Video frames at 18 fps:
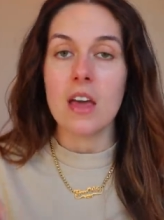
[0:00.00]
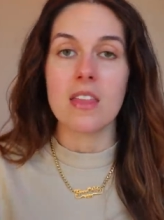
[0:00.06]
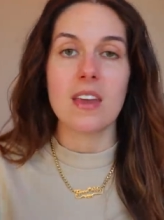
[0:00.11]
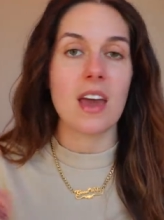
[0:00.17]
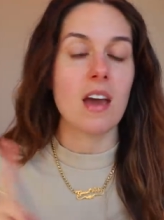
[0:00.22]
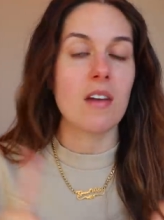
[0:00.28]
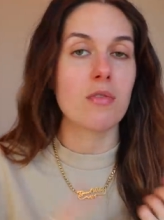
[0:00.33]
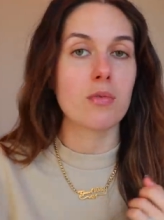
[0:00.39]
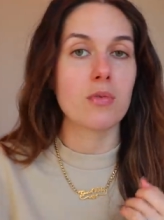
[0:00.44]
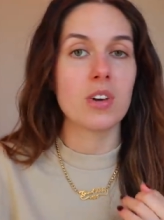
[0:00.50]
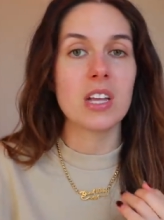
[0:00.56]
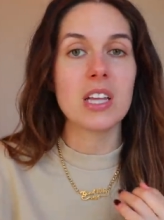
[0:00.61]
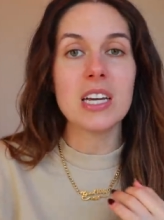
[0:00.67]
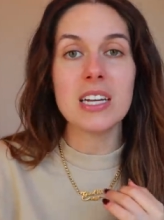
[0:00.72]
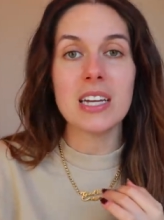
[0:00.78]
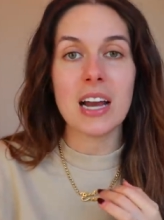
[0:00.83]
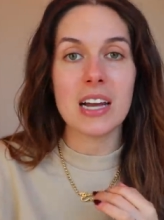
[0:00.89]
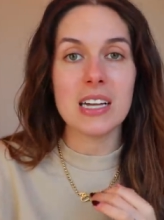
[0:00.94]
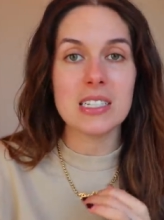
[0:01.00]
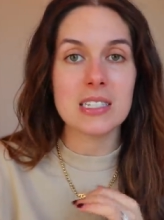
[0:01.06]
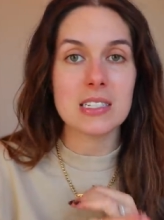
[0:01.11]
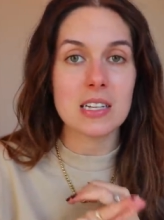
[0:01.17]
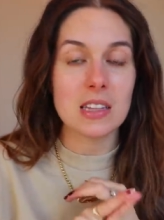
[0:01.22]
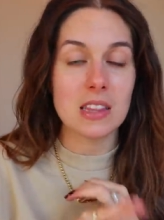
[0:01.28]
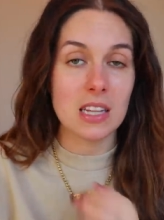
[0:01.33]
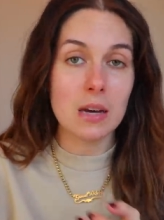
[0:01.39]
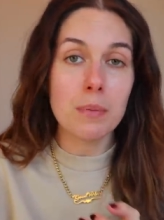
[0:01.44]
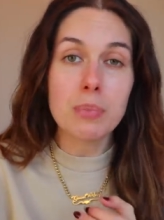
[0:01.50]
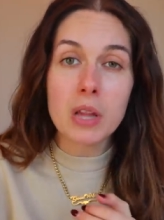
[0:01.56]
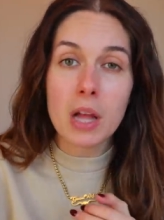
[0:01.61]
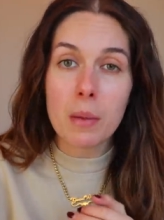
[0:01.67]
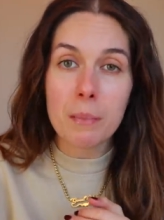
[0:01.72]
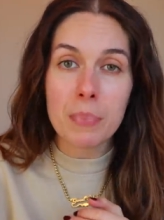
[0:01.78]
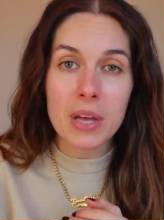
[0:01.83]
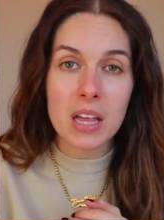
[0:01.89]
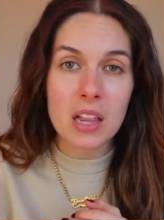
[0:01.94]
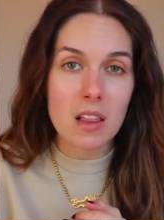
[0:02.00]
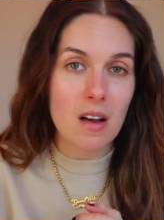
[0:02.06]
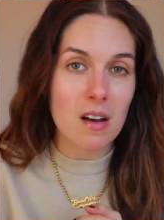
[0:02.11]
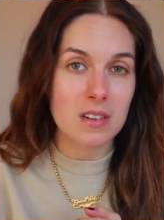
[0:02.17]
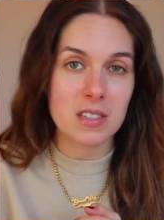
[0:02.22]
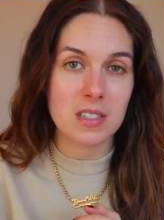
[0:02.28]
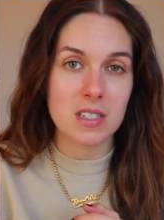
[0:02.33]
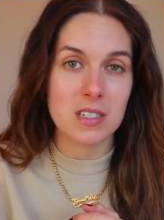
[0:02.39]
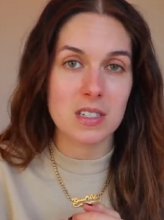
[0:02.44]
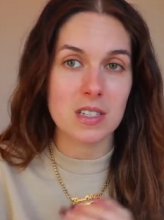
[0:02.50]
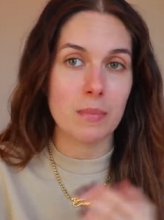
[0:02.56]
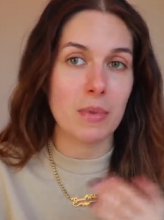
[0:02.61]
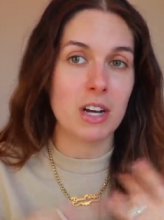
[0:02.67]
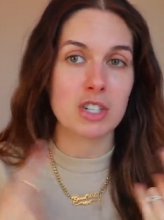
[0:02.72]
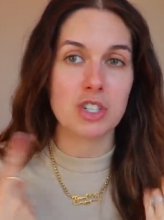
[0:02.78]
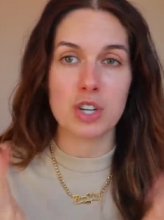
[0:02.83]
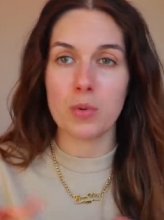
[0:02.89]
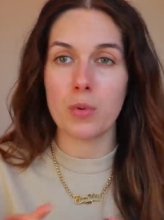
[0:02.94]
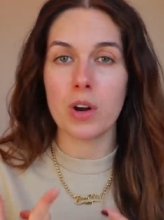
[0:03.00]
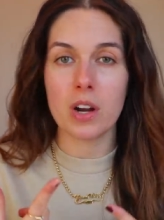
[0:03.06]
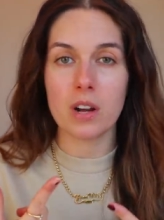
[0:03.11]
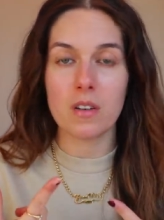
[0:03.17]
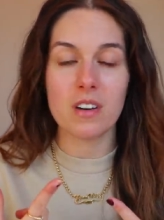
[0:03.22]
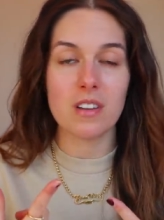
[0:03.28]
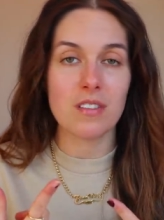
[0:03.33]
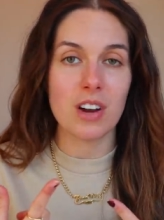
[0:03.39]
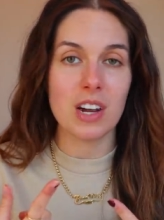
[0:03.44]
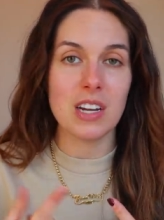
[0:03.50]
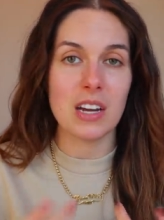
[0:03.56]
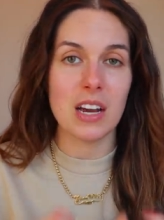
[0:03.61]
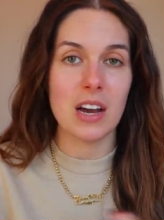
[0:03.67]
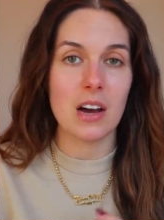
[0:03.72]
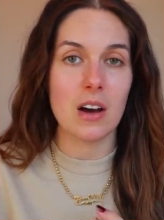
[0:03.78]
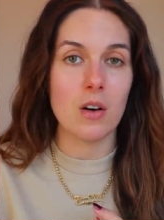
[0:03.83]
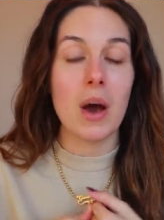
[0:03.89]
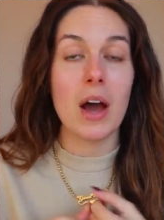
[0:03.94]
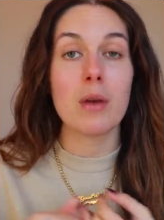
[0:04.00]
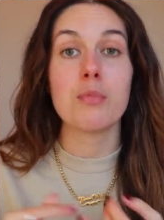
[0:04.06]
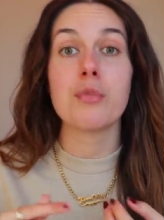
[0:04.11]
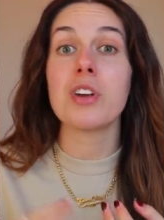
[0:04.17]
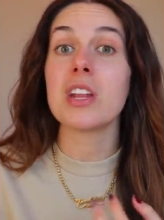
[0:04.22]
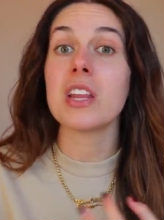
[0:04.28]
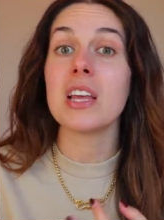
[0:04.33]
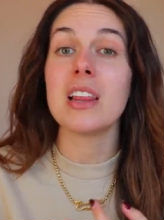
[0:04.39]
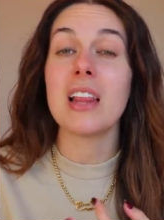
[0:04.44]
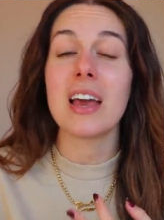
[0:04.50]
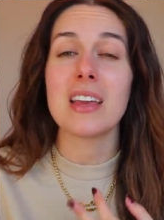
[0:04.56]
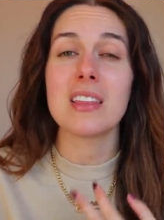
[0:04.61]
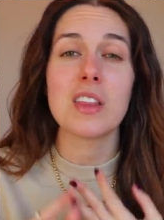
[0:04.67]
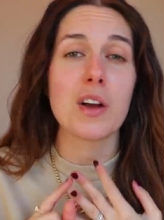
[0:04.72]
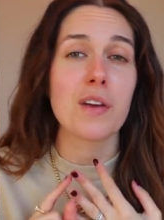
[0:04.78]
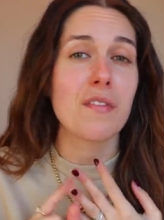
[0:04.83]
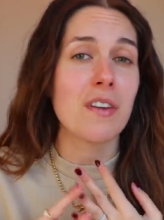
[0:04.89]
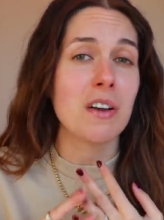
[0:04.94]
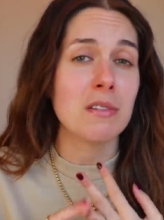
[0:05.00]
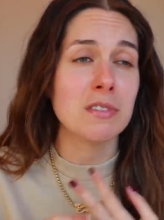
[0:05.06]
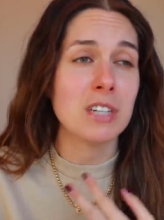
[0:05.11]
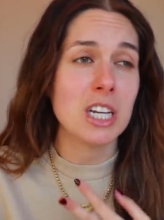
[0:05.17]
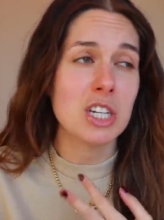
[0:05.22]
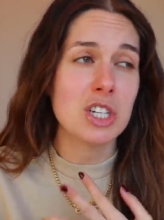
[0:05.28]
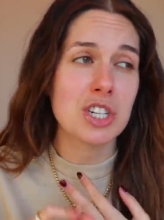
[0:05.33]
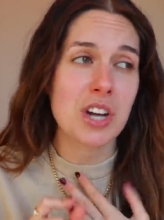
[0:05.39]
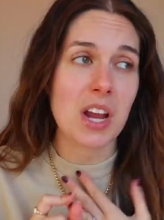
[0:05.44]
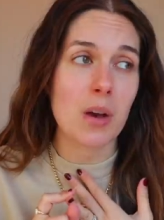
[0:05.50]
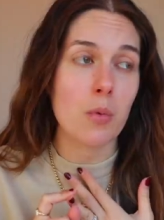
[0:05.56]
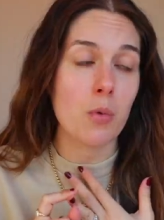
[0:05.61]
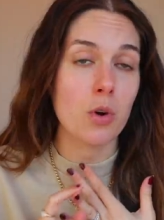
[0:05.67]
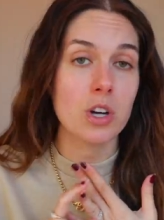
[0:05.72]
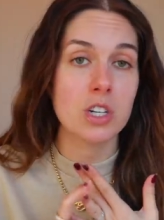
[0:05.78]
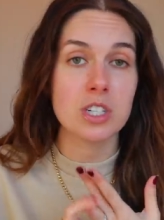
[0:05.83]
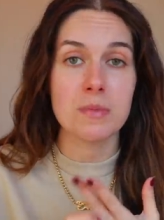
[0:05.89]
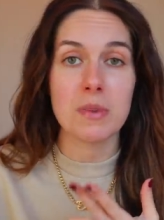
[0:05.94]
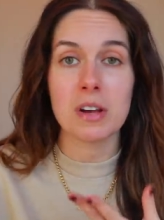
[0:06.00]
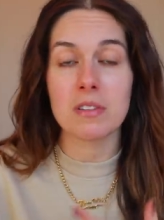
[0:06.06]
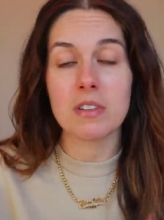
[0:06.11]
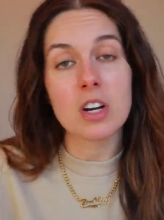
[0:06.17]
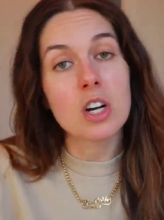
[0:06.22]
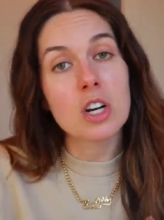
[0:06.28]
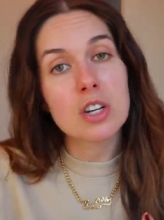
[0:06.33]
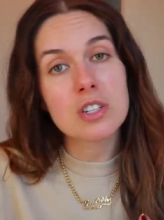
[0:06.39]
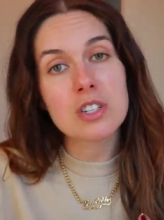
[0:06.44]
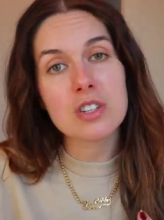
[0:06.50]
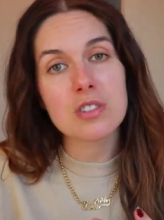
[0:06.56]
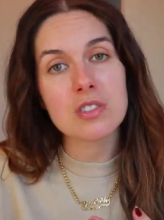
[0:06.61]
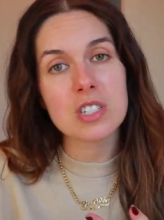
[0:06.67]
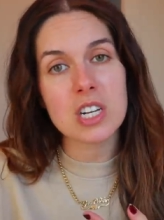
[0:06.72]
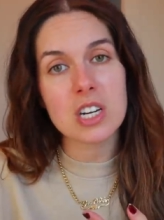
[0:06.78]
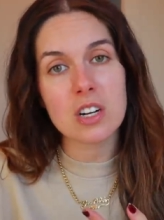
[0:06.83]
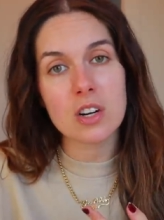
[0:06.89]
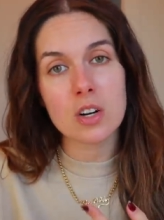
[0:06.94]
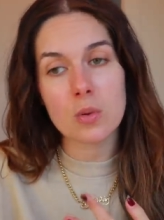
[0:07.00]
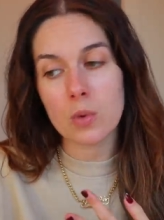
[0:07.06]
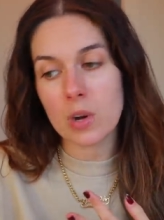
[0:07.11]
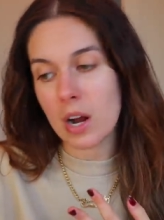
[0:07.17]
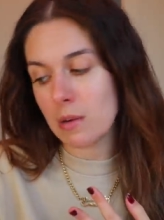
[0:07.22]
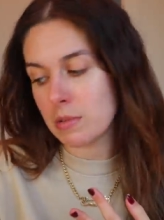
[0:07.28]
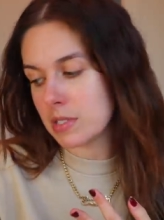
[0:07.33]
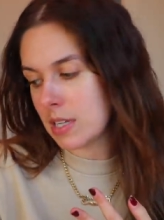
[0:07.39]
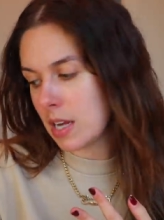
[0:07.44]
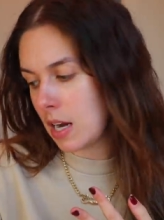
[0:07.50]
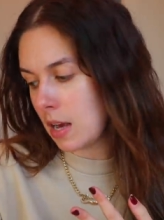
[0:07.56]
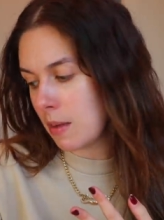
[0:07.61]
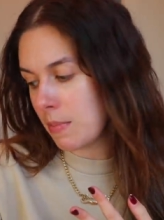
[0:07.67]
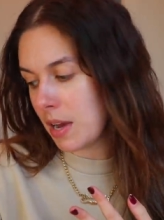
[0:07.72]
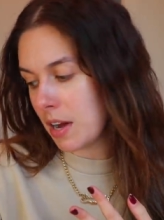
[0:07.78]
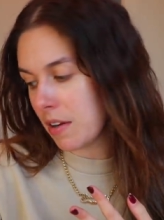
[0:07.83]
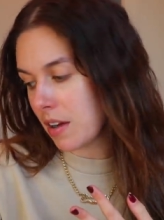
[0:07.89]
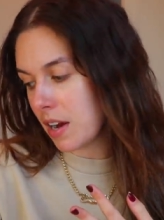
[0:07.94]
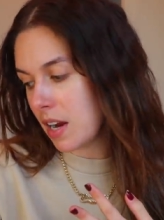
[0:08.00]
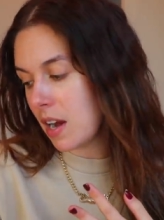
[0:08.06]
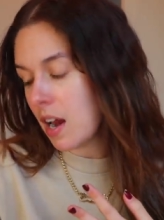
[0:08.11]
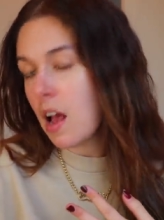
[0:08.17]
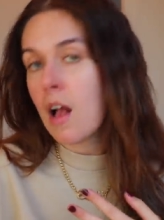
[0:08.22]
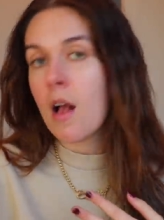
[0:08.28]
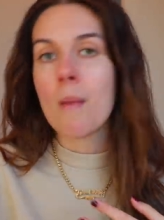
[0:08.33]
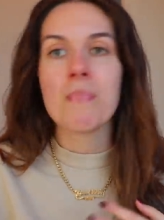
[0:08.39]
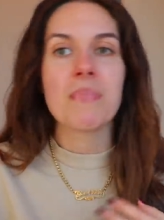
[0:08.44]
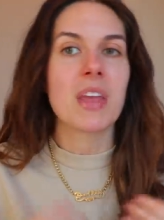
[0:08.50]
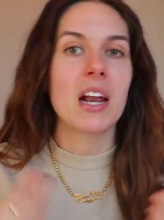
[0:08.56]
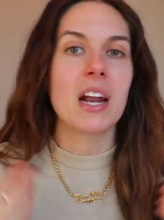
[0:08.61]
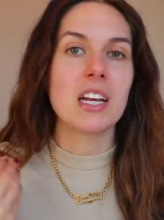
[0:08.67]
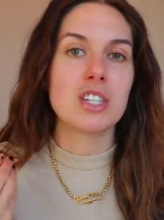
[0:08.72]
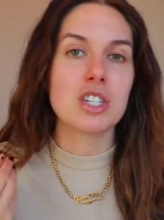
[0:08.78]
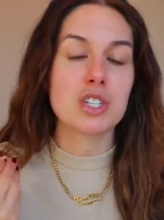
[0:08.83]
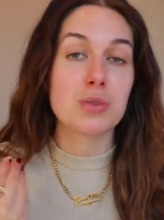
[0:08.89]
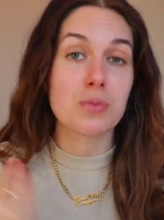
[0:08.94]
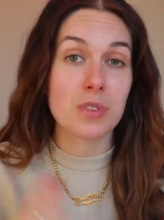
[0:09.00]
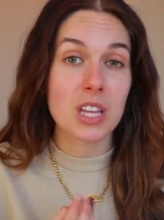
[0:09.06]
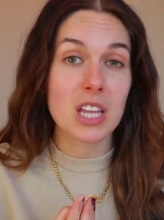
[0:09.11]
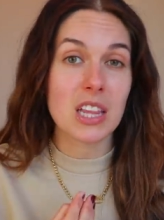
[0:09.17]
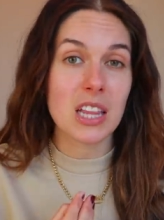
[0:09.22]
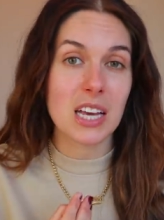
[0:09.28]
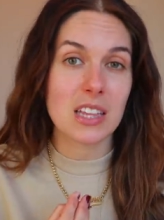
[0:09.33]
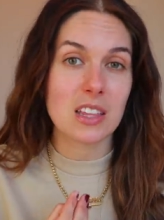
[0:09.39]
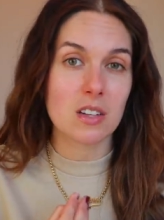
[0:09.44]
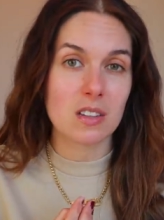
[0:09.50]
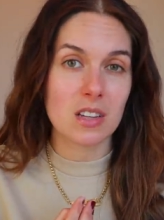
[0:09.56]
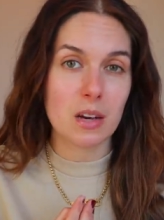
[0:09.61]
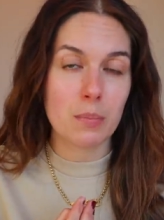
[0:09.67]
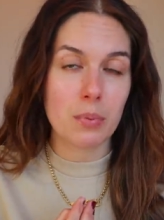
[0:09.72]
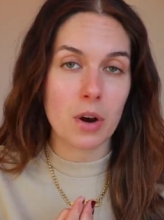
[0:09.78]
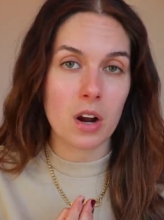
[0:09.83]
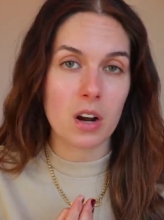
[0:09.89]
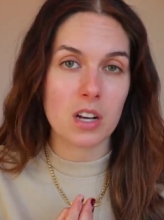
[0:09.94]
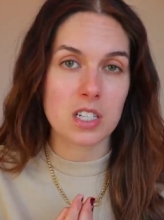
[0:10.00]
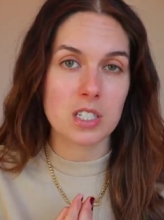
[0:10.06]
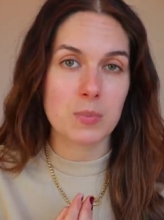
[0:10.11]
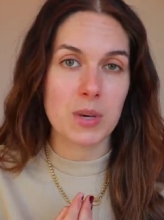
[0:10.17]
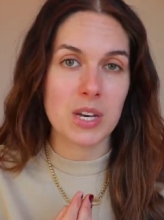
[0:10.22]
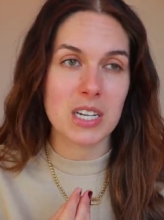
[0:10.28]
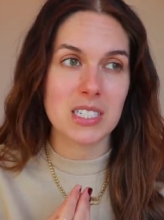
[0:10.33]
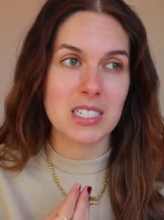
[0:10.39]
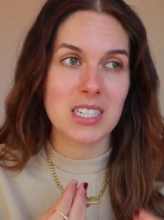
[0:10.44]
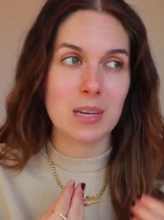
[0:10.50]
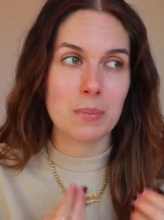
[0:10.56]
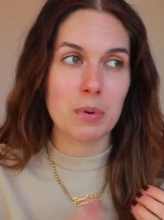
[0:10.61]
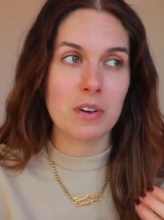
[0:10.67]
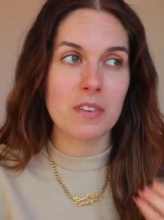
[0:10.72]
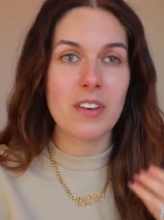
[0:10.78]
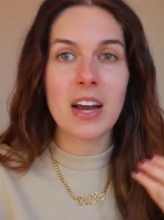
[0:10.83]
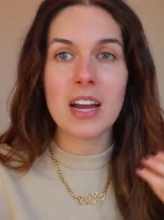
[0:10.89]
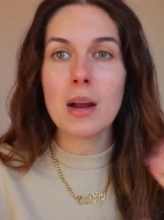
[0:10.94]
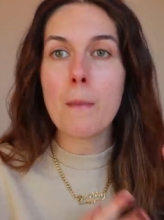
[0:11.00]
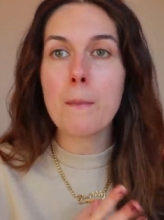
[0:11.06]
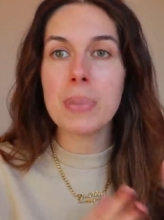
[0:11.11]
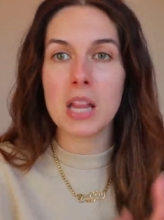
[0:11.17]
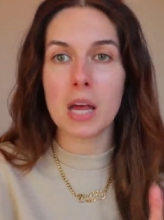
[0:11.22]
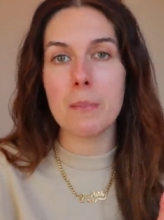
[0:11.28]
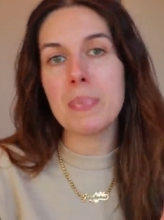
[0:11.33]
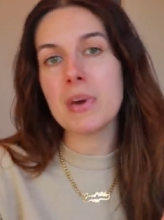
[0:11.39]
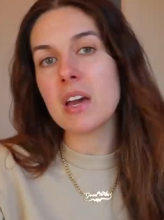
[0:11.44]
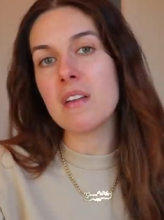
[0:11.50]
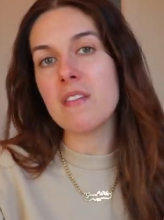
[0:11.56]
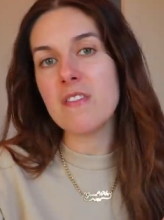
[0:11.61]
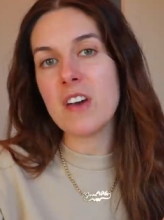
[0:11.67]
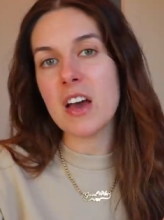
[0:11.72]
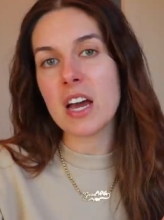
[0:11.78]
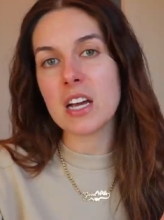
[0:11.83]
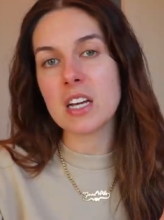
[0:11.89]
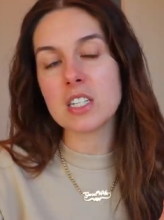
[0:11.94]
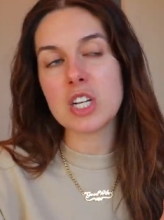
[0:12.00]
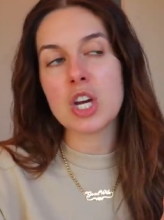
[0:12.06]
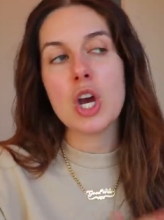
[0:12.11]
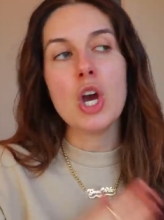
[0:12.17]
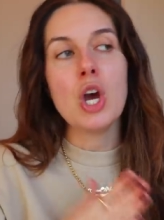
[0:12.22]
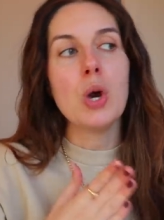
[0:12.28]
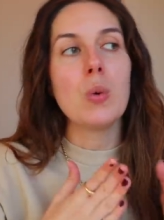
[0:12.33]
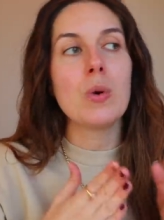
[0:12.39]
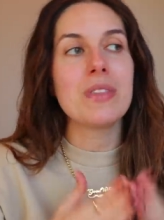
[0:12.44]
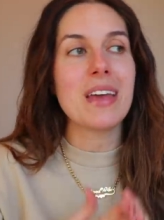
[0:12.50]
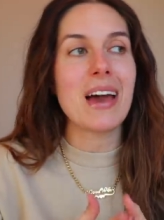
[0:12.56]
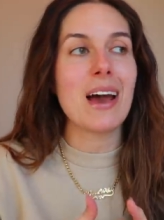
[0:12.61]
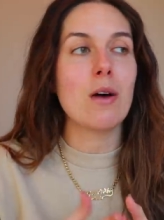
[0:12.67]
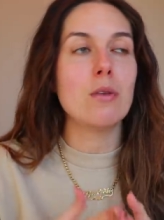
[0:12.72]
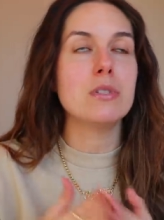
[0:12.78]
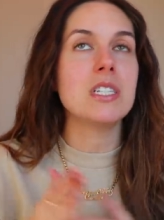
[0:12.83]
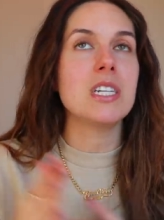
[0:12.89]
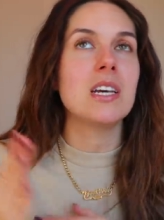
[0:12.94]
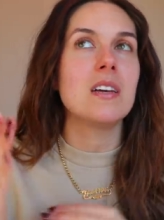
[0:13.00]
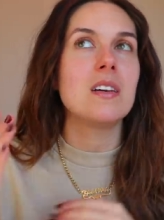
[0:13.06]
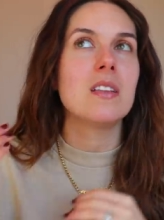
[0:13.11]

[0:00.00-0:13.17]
They have really nice lip plumping glosses. I'm actually wearing one right now. I really like their foundation. I wore it to my rehearsal dinner when I was getting married, and I just really like their lip products because they provide a plumping effect without